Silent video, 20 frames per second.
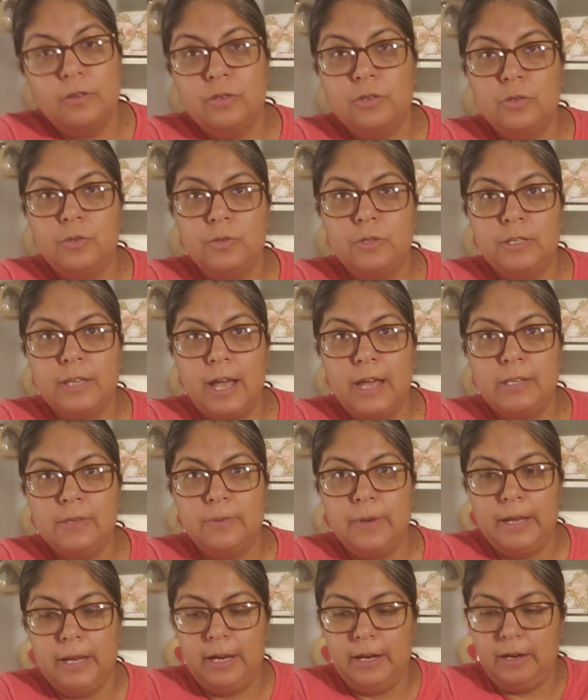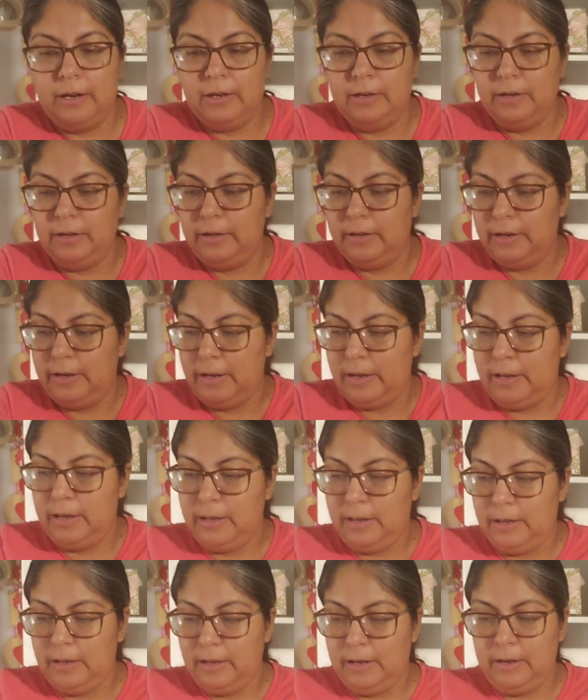two sides right here, and
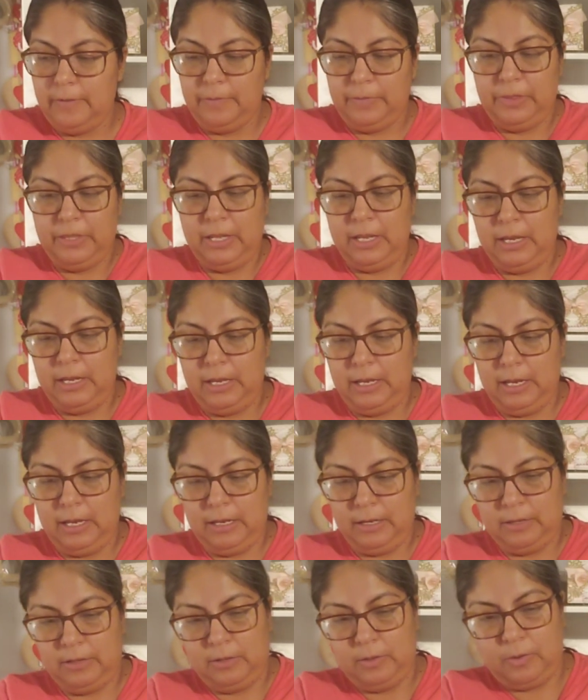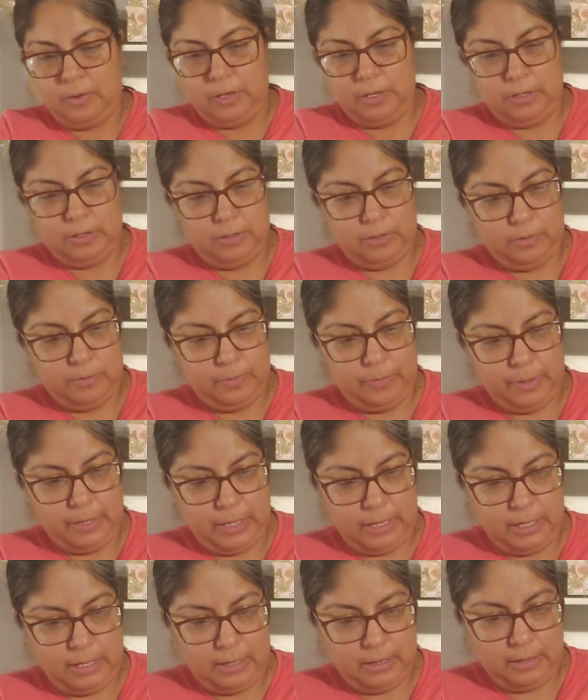I'm thinking it's going to
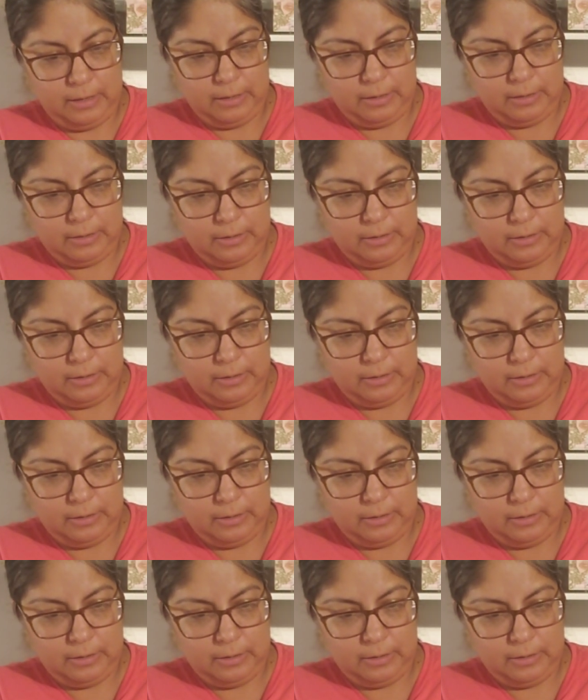be